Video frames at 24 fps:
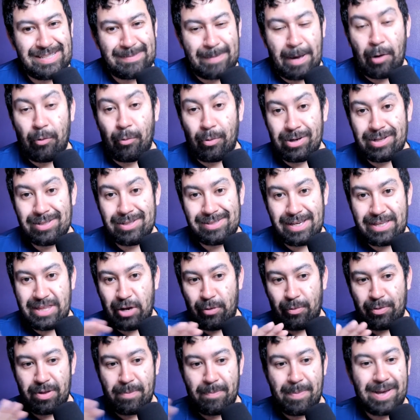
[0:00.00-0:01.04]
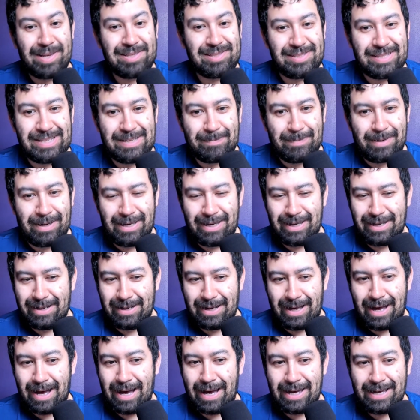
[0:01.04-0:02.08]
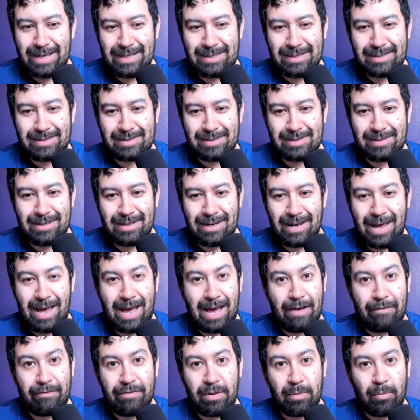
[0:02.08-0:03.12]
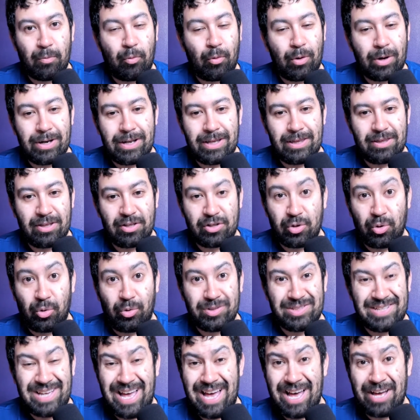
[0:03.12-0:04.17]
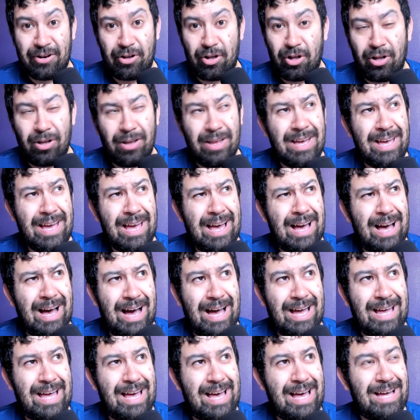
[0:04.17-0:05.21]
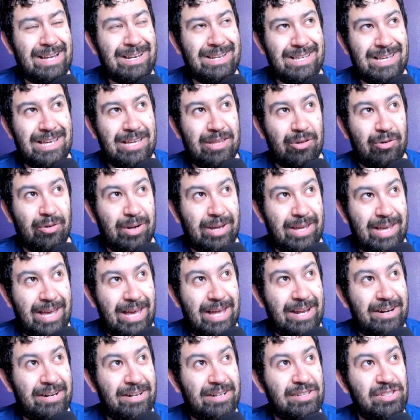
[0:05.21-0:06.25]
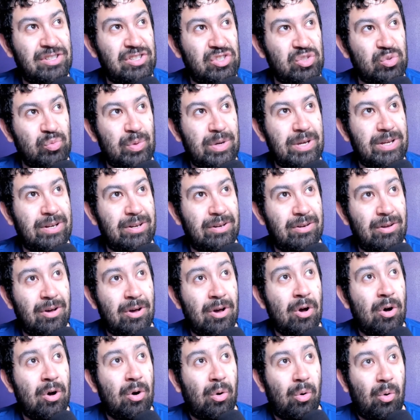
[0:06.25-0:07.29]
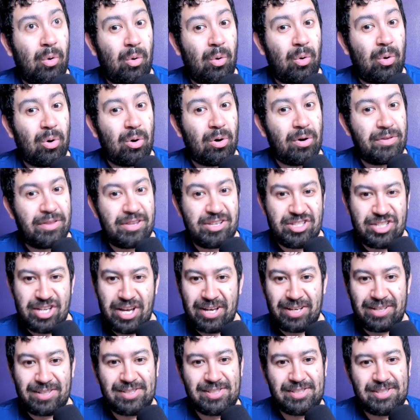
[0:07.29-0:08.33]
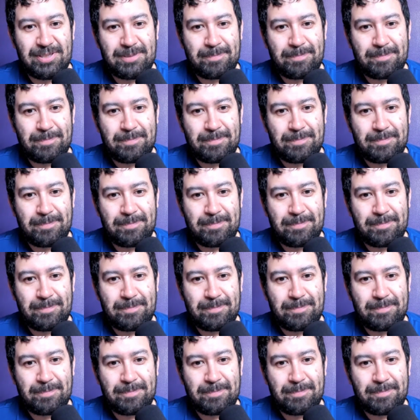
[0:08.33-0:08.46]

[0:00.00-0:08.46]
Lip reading: I wouldn't say they were the best team, and I didn't have them winning the gold at all. I had either Canada, Sweden, or the Czechs.